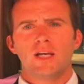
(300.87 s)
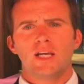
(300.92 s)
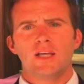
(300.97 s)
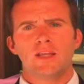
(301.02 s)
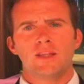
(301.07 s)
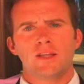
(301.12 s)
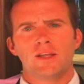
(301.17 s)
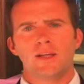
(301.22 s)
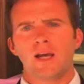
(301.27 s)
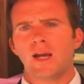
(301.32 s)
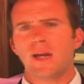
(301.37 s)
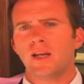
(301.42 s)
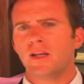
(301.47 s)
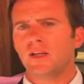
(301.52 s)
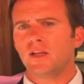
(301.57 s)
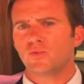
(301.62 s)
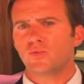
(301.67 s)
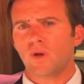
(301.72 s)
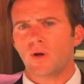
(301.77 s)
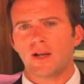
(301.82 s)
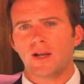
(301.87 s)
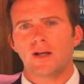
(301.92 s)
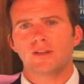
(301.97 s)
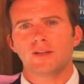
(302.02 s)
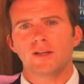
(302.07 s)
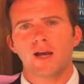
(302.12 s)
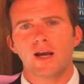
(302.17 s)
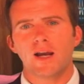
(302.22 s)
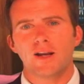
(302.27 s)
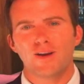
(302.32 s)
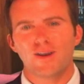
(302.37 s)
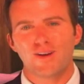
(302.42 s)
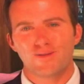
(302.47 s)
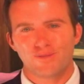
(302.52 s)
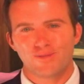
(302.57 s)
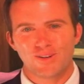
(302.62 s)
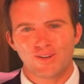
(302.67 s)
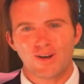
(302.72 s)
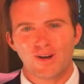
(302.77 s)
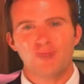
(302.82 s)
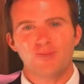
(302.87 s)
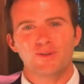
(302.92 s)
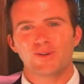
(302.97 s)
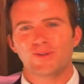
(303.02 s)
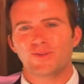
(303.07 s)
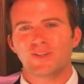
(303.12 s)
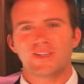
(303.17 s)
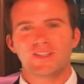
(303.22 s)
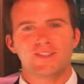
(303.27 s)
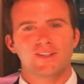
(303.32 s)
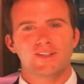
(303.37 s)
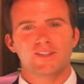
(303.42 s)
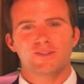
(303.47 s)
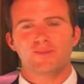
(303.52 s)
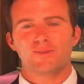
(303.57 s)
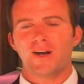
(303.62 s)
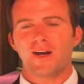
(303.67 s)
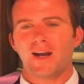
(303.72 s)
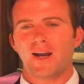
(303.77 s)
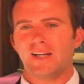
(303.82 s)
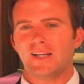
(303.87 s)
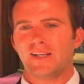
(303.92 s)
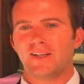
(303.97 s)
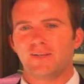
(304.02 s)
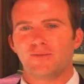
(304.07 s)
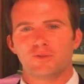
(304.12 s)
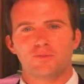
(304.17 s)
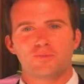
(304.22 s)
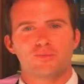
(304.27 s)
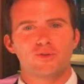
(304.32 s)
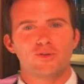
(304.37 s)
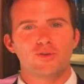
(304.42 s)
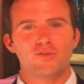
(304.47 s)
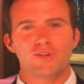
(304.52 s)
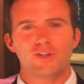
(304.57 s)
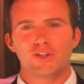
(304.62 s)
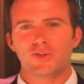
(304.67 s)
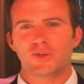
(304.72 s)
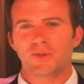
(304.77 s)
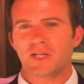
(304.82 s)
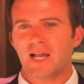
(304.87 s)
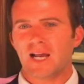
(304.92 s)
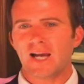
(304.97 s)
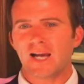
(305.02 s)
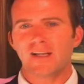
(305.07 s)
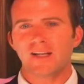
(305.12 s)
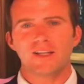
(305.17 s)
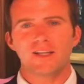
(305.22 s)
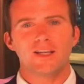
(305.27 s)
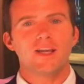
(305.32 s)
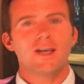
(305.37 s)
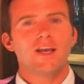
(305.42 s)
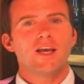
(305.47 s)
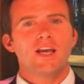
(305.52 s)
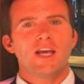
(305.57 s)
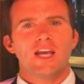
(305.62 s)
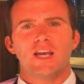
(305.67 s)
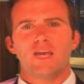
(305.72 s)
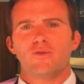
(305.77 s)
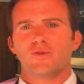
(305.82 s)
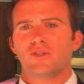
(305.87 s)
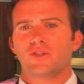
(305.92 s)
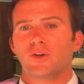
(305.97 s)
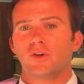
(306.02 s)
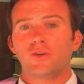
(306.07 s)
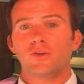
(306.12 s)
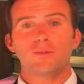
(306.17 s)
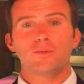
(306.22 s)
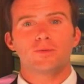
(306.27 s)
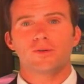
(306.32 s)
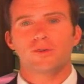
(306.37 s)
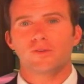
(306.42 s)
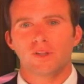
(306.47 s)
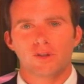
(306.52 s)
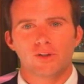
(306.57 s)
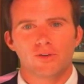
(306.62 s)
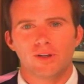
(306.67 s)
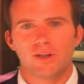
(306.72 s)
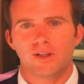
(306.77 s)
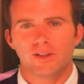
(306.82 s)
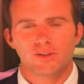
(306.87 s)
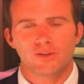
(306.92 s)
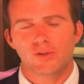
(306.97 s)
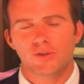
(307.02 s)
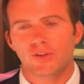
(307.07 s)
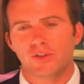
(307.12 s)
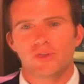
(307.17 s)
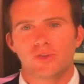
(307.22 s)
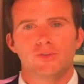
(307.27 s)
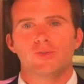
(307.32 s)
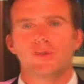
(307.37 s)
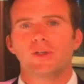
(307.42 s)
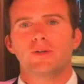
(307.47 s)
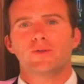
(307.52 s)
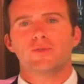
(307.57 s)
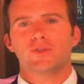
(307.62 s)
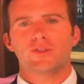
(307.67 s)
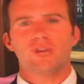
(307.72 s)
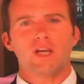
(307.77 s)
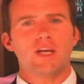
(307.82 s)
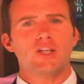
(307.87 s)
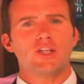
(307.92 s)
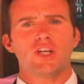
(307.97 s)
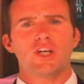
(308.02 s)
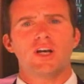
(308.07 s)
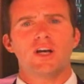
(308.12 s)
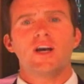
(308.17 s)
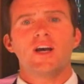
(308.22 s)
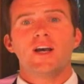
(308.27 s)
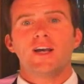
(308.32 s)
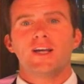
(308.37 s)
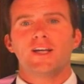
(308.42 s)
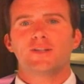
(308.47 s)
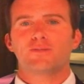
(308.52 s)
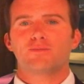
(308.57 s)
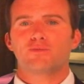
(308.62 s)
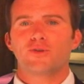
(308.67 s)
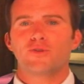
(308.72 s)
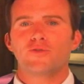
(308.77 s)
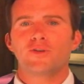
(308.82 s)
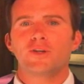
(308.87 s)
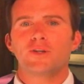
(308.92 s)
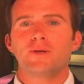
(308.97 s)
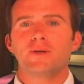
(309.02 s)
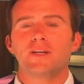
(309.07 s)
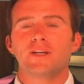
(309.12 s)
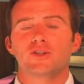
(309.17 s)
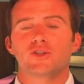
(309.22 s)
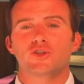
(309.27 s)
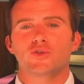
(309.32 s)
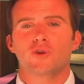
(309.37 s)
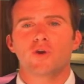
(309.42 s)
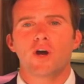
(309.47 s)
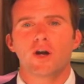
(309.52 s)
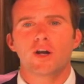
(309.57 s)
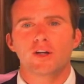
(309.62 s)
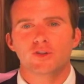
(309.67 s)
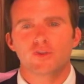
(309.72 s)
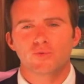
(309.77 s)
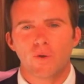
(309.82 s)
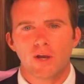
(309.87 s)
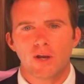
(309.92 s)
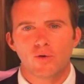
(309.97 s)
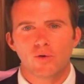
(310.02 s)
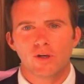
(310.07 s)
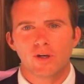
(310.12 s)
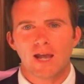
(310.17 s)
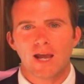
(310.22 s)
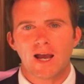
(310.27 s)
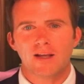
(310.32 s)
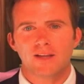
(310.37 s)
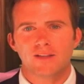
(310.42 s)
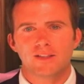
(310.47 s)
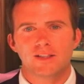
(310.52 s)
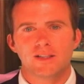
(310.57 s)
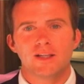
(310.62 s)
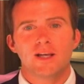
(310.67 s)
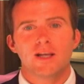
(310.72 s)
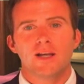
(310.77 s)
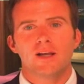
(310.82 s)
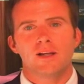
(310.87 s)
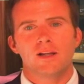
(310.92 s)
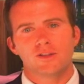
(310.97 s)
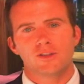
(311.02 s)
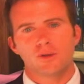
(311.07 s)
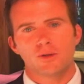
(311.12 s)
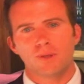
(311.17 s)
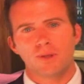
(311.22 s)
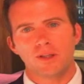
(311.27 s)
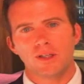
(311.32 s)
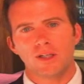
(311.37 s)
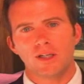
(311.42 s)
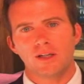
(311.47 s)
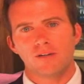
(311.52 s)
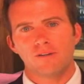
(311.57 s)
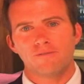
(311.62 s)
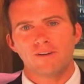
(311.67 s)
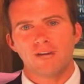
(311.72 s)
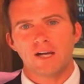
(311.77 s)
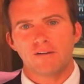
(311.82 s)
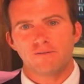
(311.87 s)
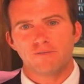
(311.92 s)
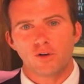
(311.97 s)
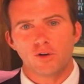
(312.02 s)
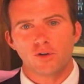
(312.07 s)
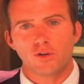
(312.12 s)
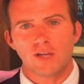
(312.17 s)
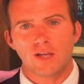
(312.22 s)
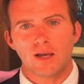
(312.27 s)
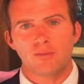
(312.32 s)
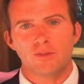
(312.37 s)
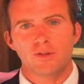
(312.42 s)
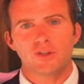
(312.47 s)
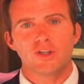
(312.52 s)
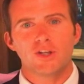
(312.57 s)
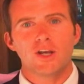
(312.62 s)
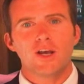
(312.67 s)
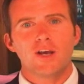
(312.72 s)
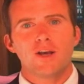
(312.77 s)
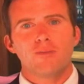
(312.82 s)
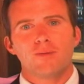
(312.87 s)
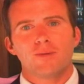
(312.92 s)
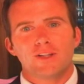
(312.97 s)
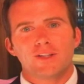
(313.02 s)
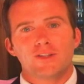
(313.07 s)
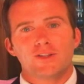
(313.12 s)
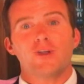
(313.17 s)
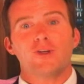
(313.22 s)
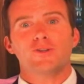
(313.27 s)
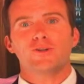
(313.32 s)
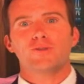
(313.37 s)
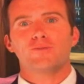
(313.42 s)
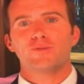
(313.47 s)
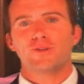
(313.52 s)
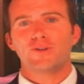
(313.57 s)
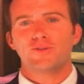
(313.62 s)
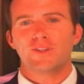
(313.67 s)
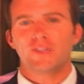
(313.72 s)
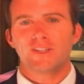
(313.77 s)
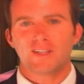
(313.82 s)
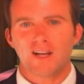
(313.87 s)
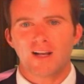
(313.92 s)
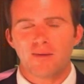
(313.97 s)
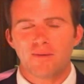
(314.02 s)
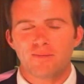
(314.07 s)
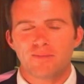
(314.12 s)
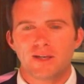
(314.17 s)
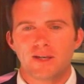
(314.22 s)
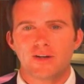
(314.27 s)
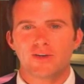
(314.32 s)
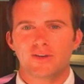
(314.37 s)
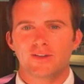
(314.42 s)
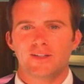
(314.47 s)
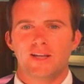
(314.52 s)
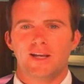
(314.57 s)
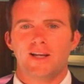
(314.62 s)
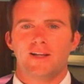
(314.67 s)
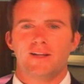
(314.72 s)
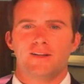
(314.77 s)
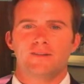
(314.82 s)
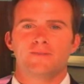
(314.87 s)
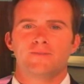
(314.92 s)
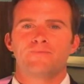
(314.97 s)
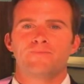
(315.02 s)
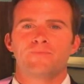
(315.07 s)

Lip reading: In the 90s, retinaldehyde had phenomenal research behind it. It was proven to treat acne. It was the only proven ingredient to treat rosacea. It's proven to be as strong as retinoic acid in its ability to fight photo damage, but it's also proven to not be irritating.